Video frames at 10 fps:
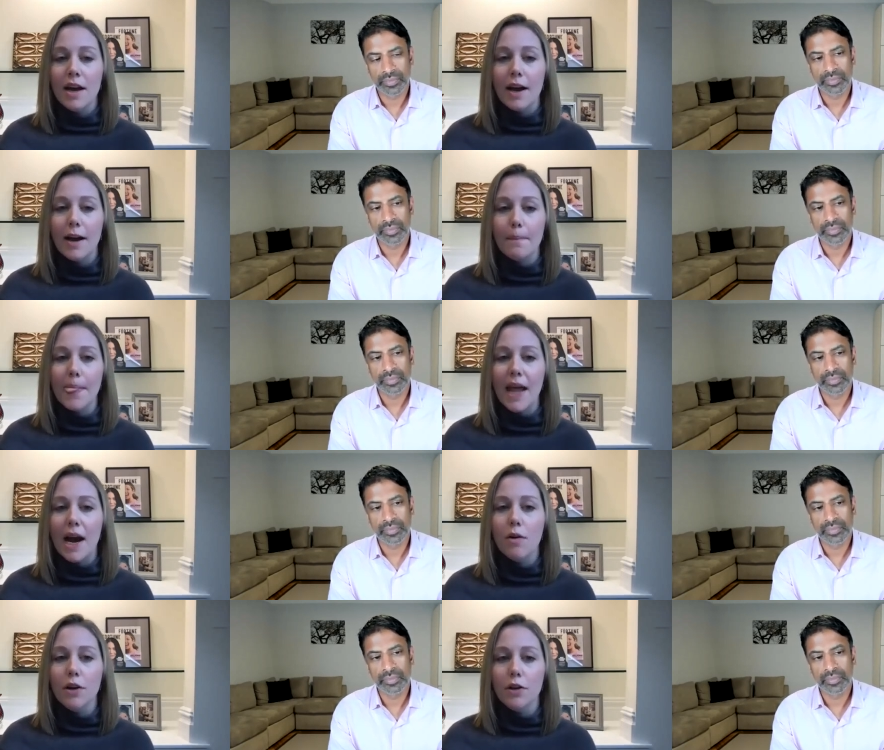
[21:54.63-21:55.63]

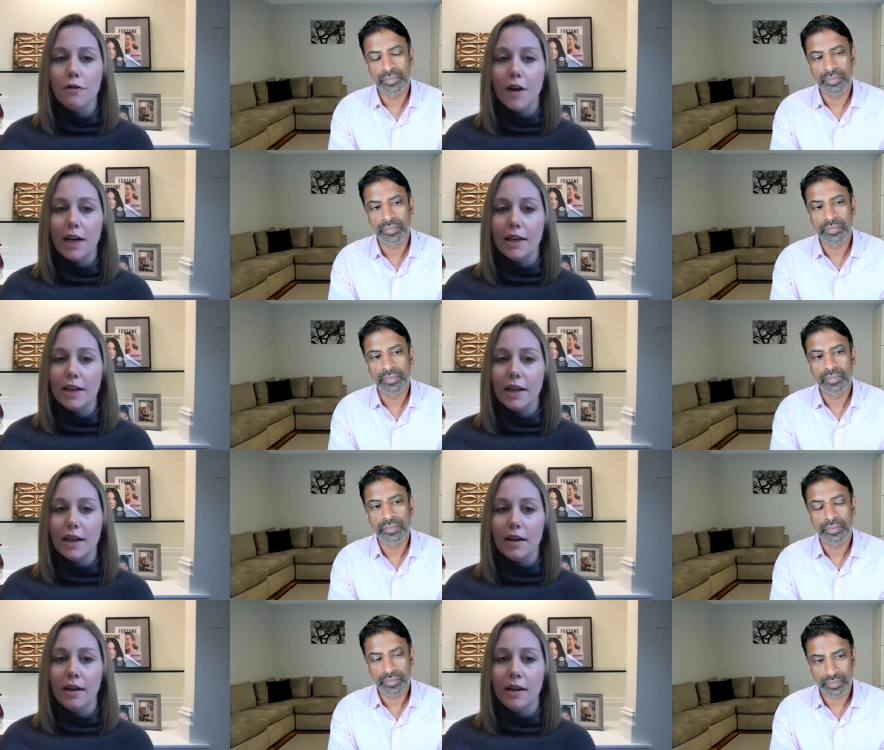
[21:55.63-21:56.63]
Speaker 1: How are you
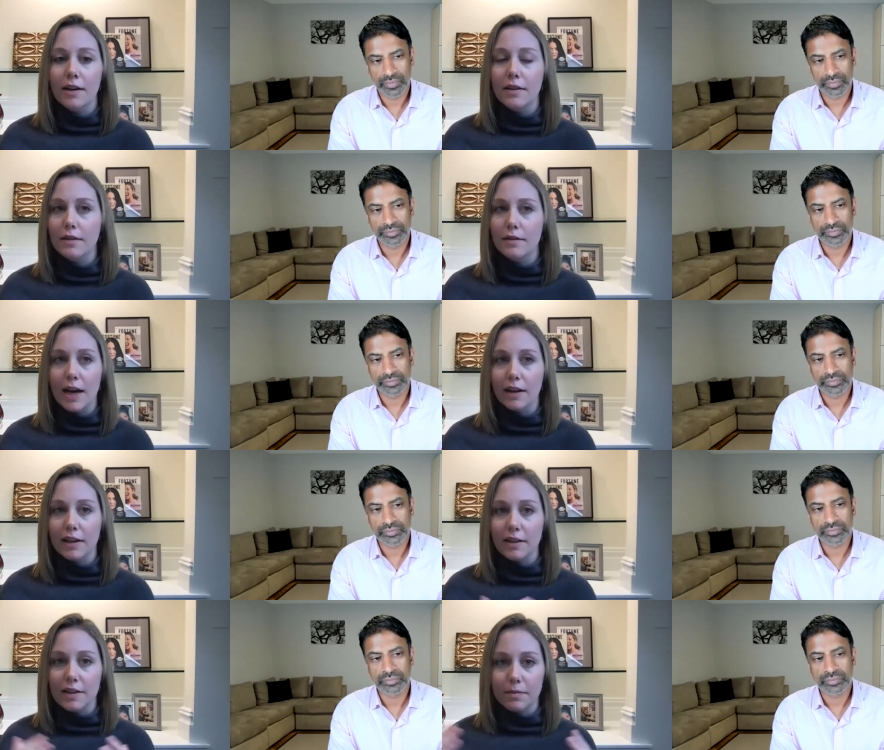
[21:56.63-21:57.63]
finding
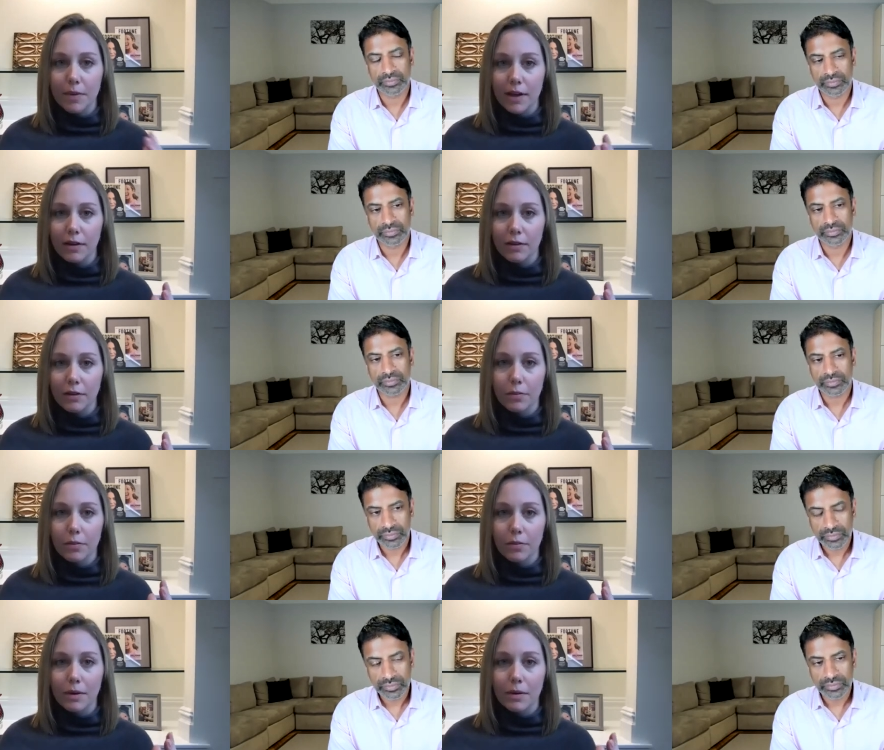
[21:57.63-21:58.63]
tackling these big
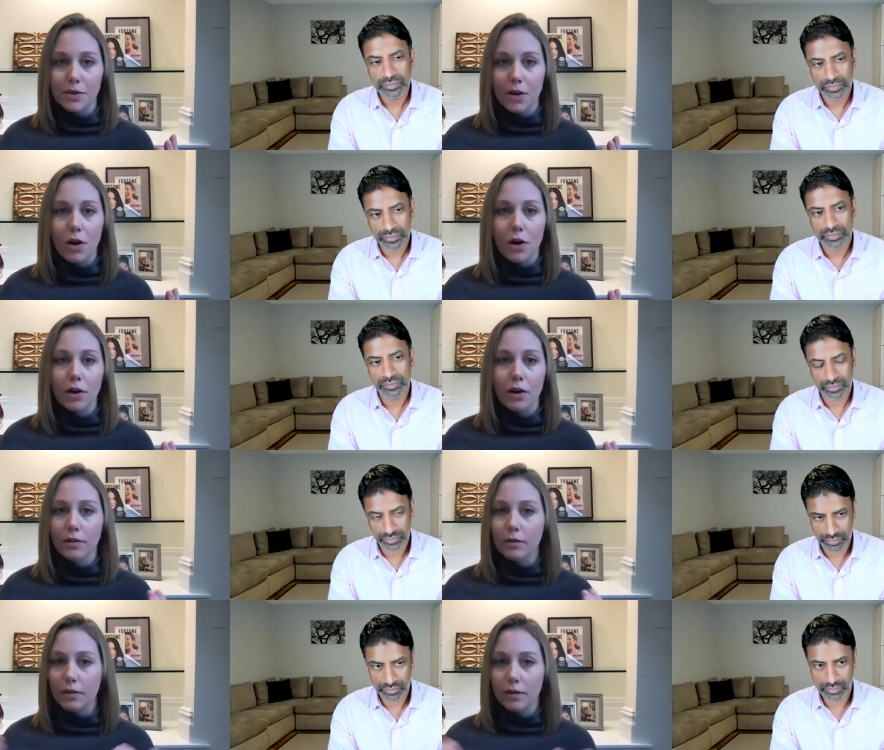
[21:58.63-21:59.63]
global problems
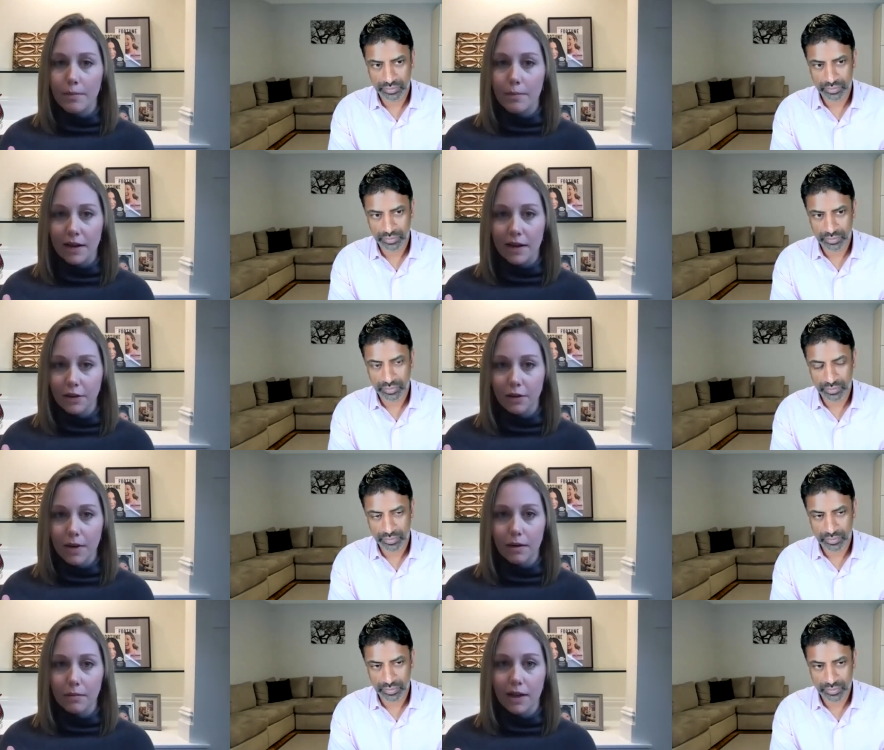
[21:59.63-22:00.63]
are impacting your
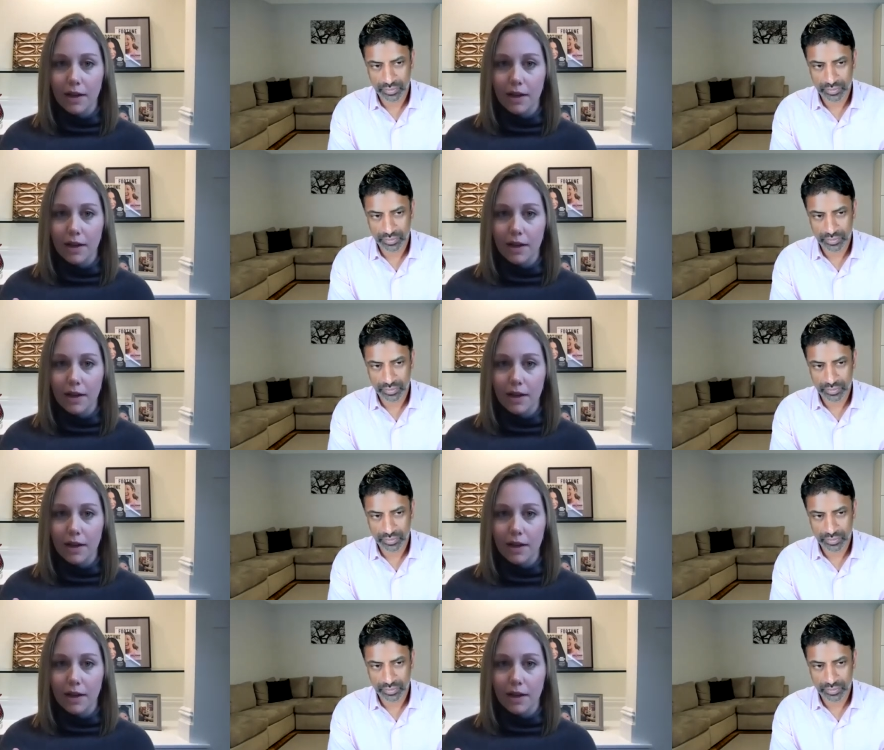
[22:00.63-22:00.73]
bottom